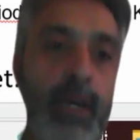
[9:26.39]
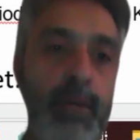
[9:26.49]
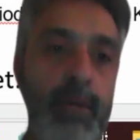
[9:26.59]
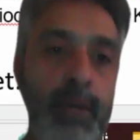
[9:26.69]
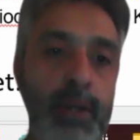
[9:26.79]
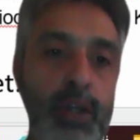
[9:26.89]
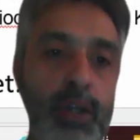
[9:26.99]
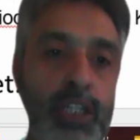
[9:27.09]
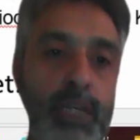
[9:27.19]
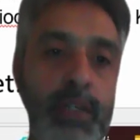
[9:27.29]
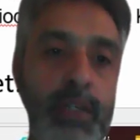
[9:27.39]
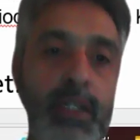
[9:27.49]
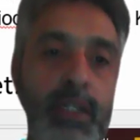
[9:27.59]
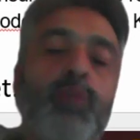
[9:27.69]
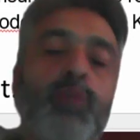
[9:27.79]
Primary cost elements are
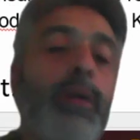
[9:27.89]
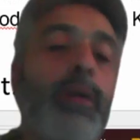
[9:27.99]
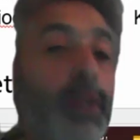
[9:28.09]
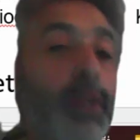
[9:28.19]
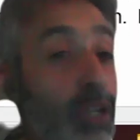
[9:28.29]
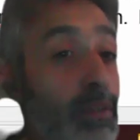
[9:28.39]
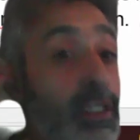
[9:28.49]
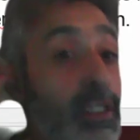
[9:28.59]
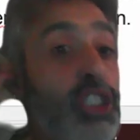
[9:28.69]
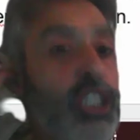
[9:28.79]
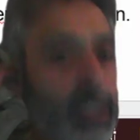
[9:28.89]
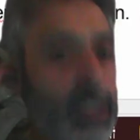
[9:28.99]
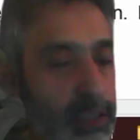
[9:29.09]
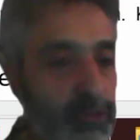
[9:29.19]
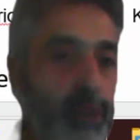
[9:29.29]
used. Primary cost elements are GLs
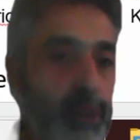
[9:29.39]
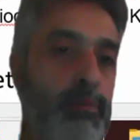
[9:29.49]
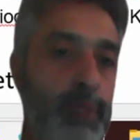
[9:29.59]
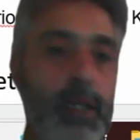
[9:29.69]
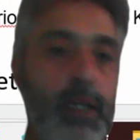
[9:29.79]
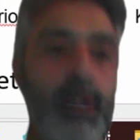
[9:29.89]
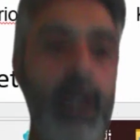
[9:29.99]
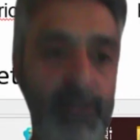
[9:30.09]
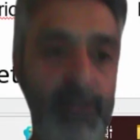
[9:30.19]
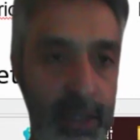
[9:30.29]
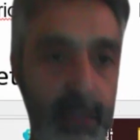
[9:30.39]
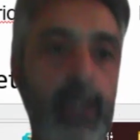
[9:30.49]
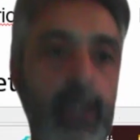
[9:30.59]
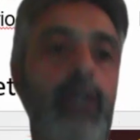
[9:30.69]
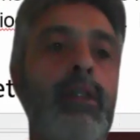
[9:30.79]
from the FI side.